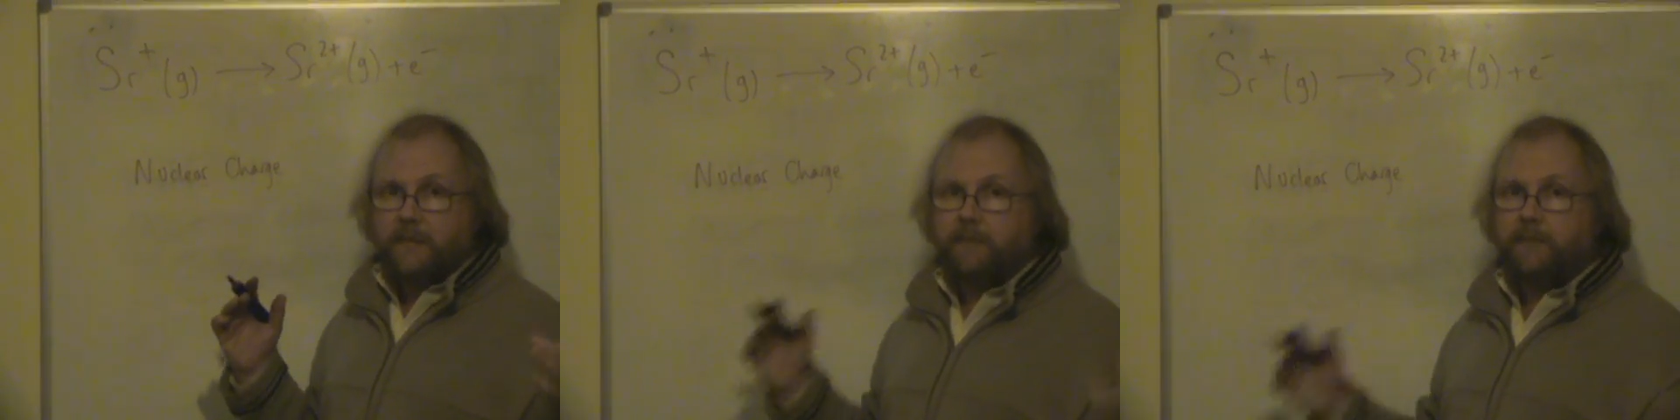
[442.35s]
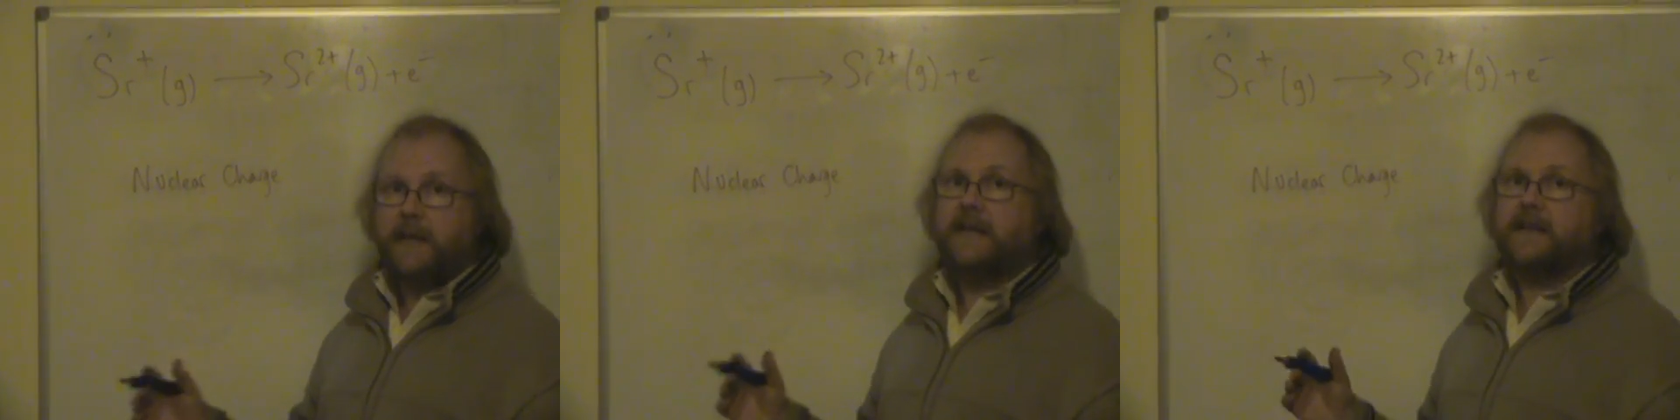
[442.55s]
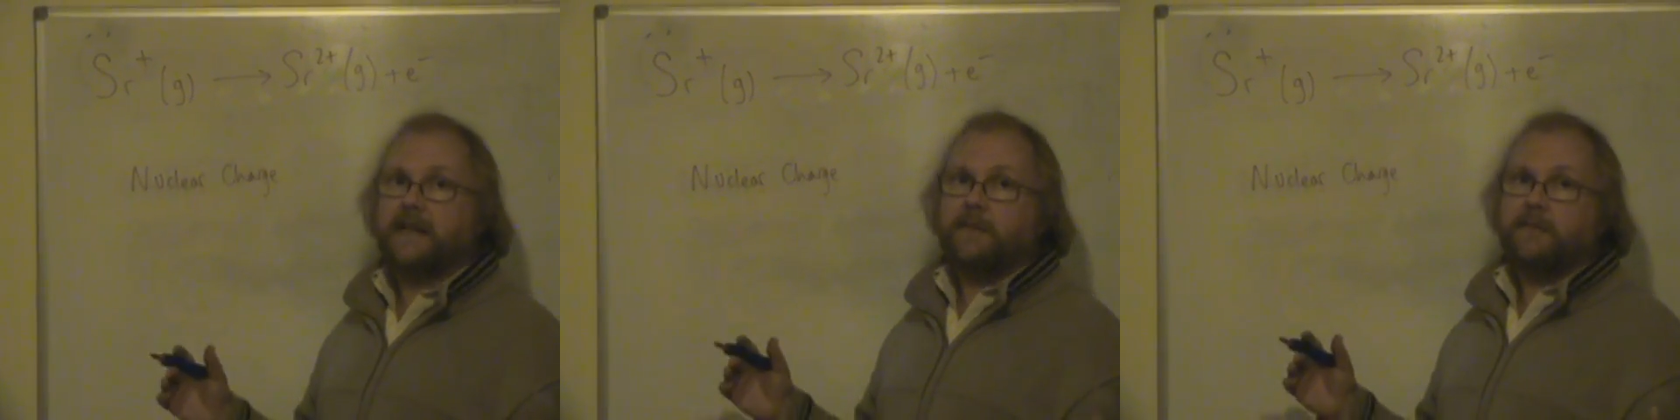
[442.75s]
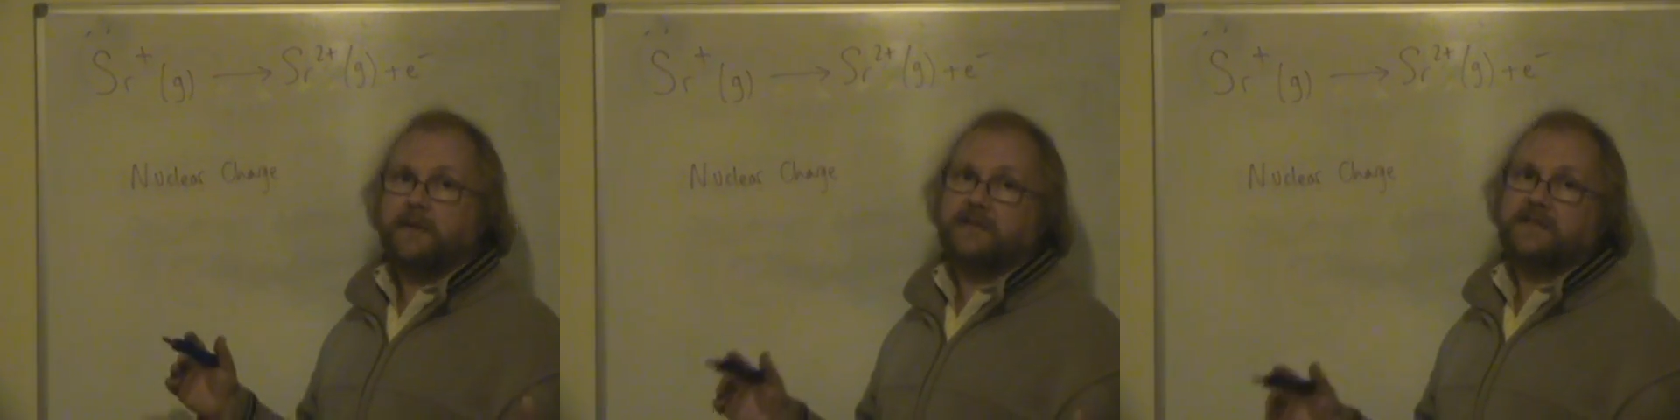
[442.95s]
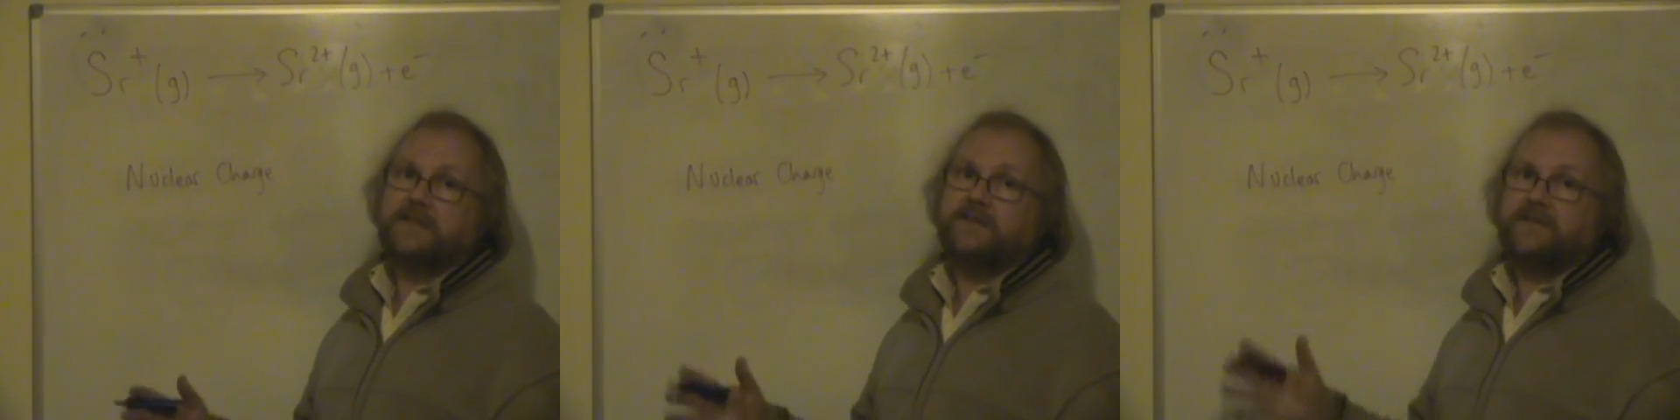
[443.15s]
bigger that
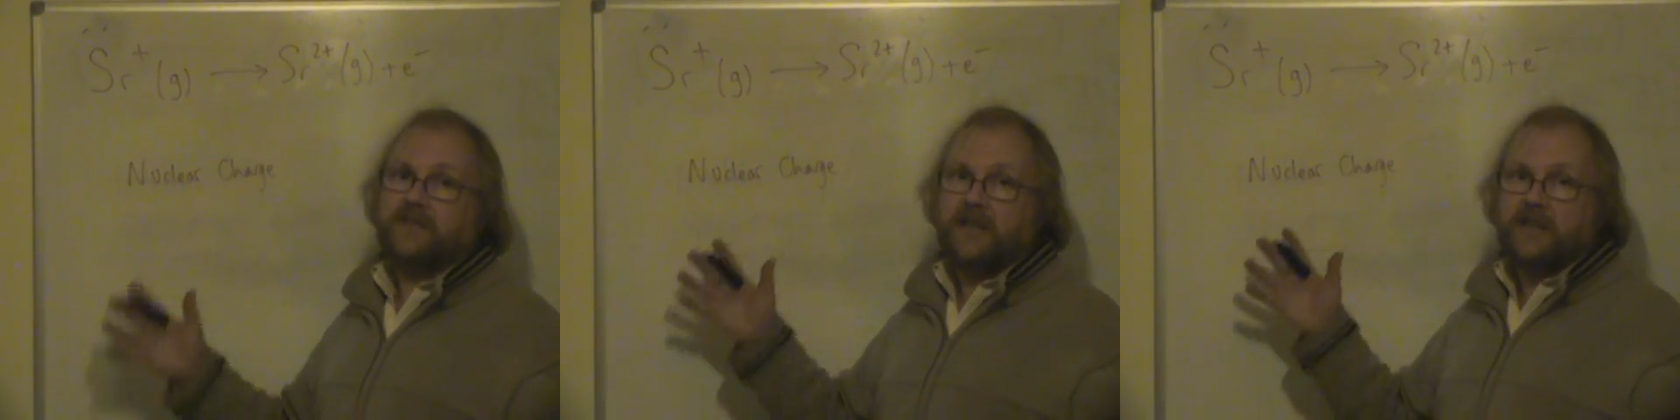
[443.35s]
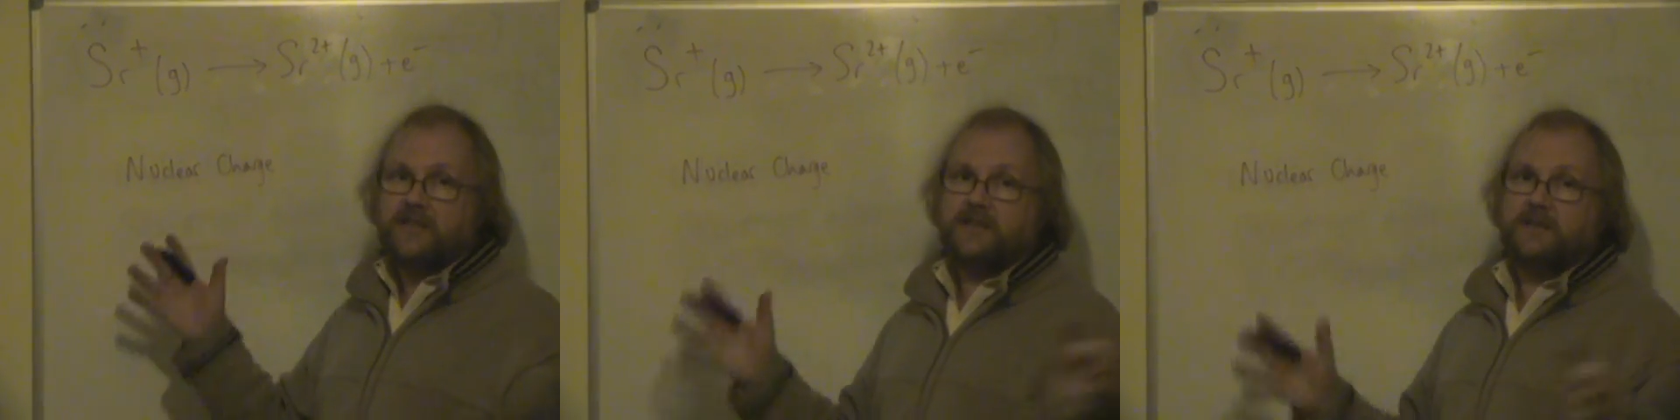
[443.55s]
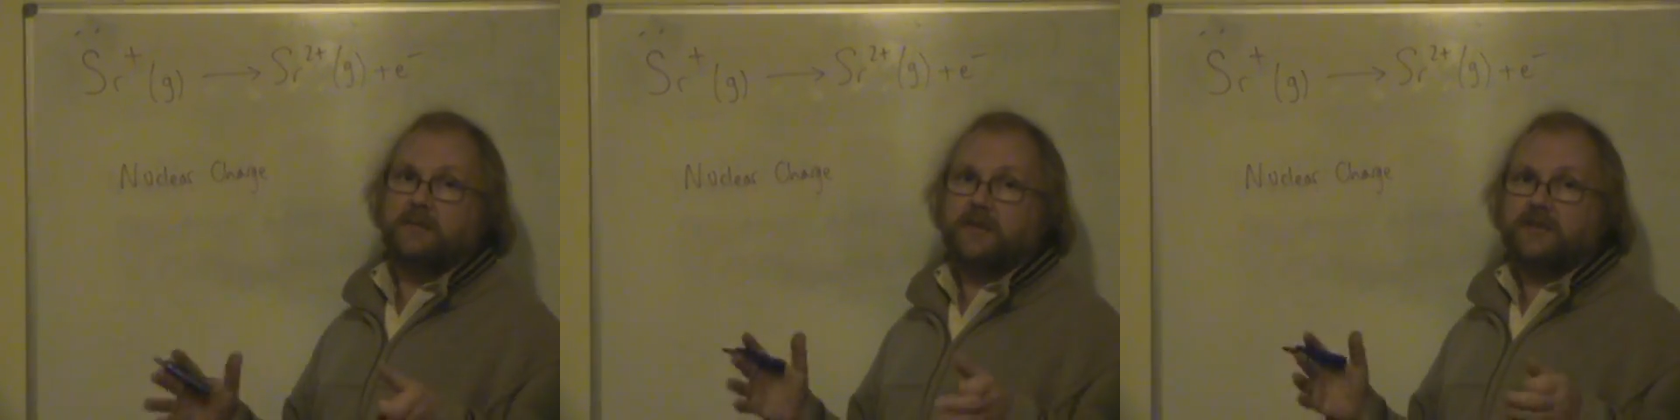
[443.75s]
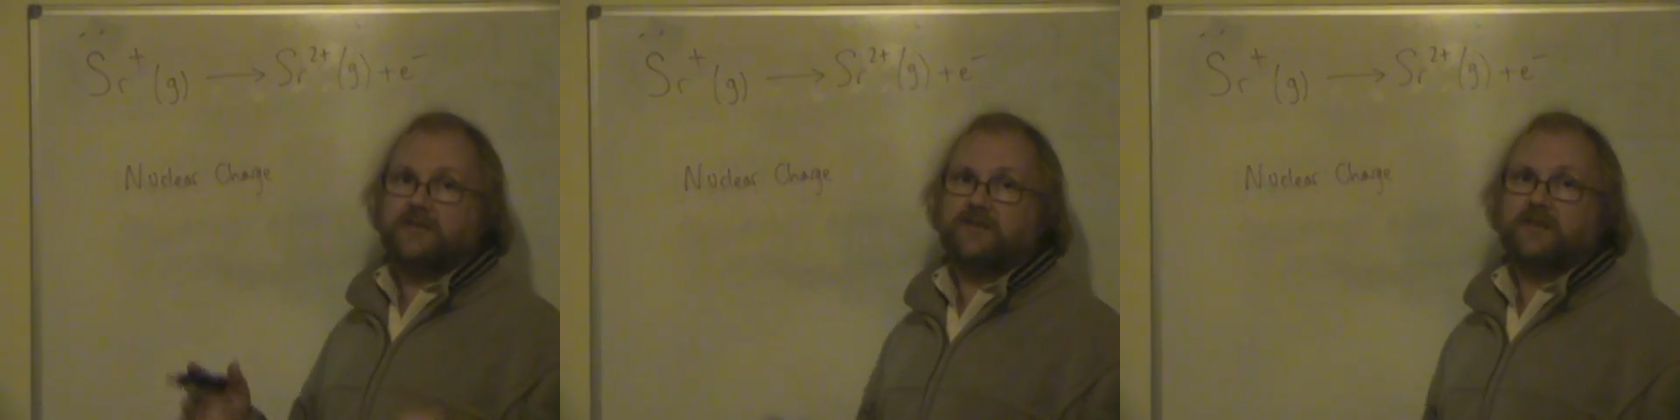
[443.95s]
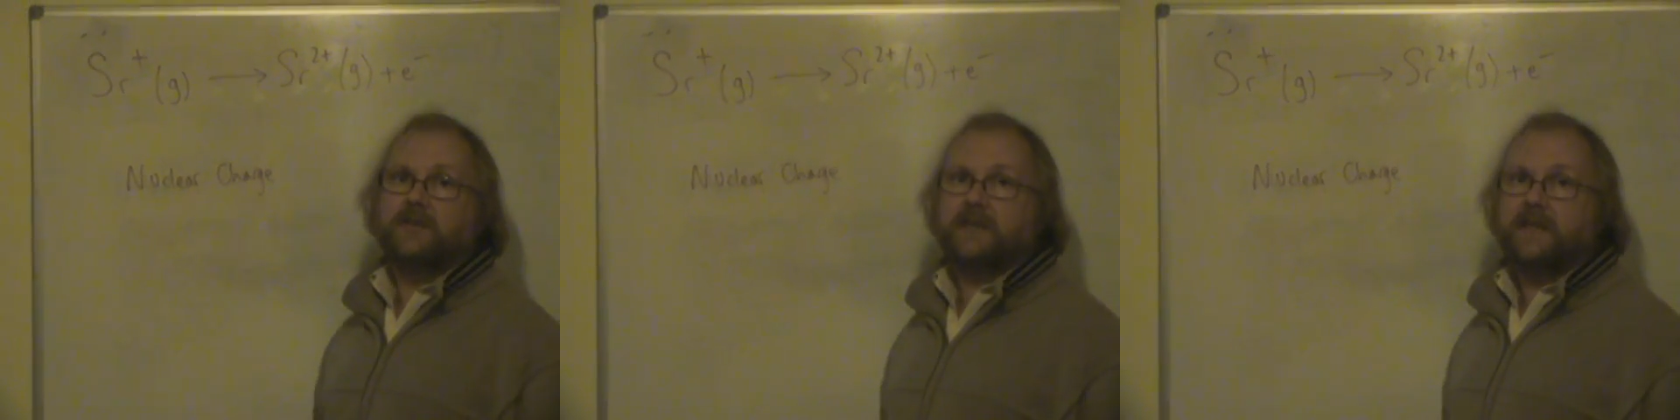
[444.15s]
positive charge, the more
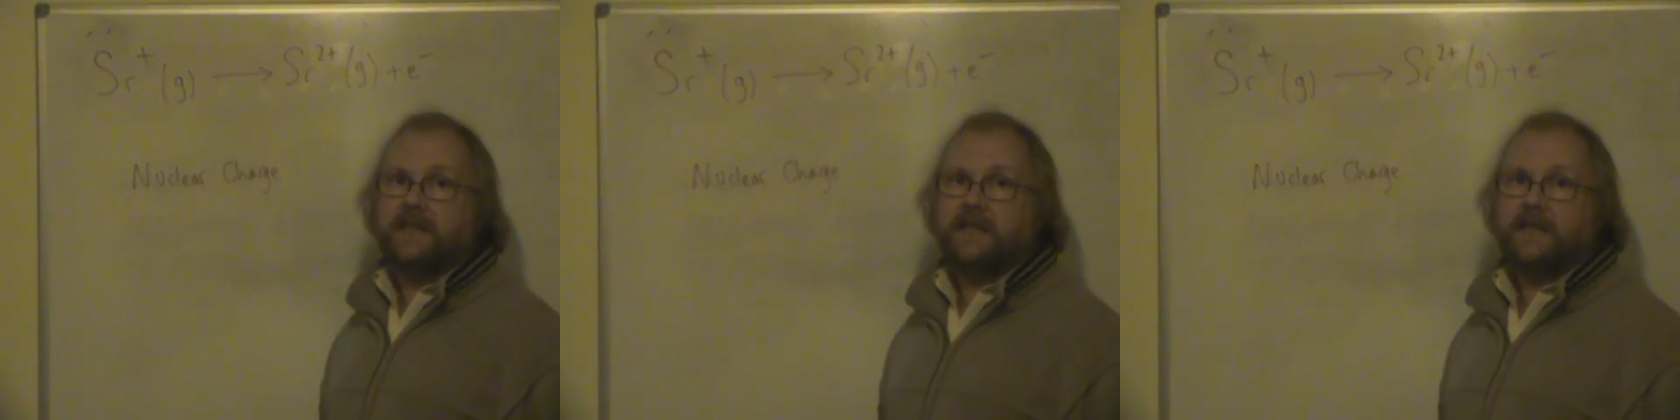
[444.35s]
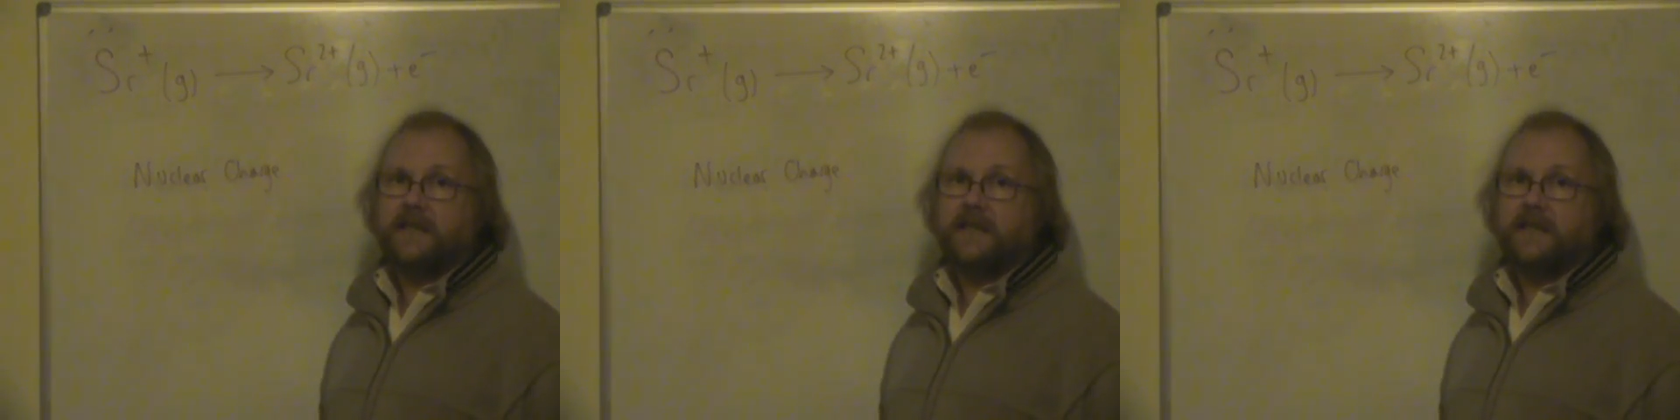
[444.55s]
strongly the